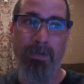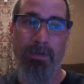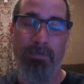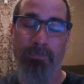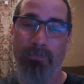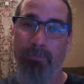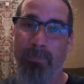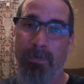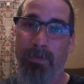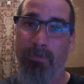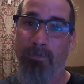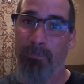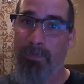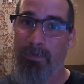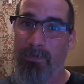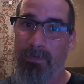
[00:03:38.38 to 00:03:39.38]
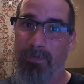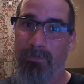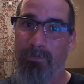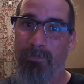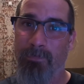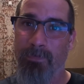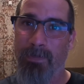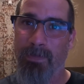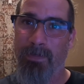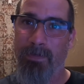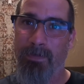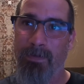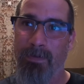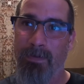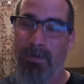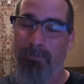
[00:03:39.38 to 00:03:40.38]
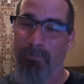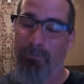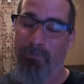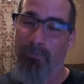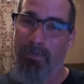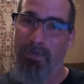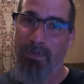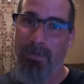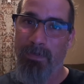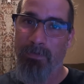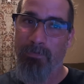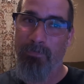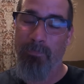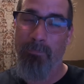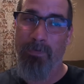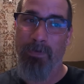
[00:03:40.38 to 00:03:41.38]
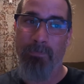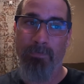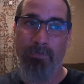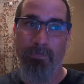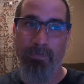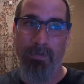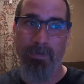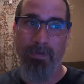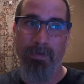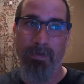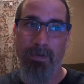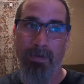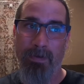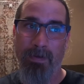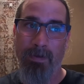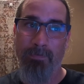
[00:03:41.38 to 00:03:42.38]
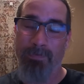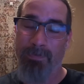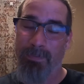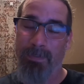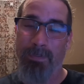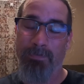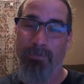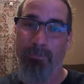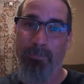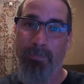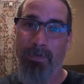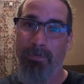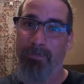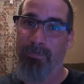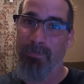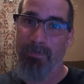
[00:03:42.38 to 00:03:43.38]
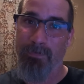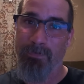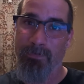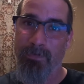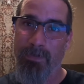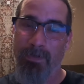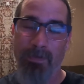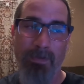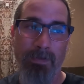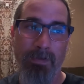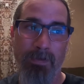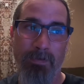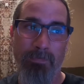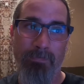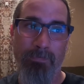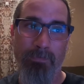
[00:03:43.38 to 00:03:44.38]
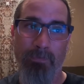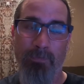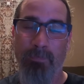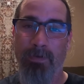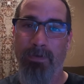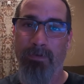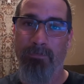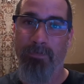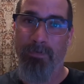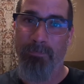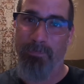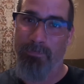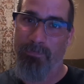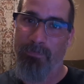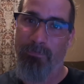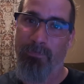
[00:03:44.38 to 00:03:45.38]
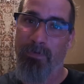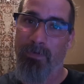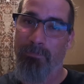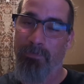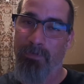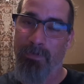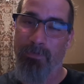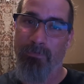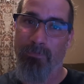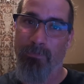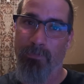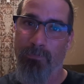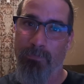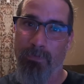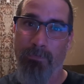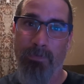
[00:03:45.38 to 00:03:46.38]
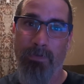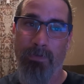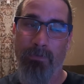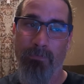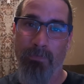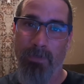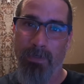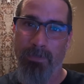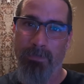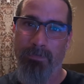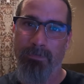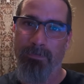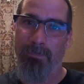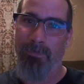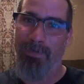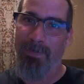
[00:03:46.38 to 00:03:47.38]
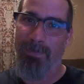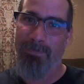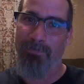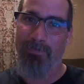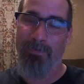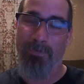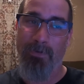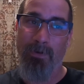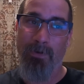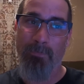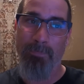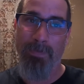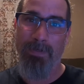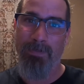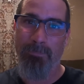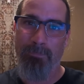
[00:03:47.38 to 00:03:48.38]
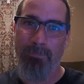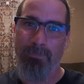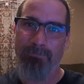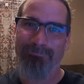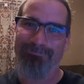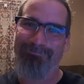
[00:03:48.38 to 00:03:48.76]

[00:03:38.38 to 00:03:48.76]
it's just my experience, okay? I'm just being honest. But I will say, I really like this bike still. And it's still the bike I find myself gravitating towards when I want to go ride. Okay, so I hope that helps.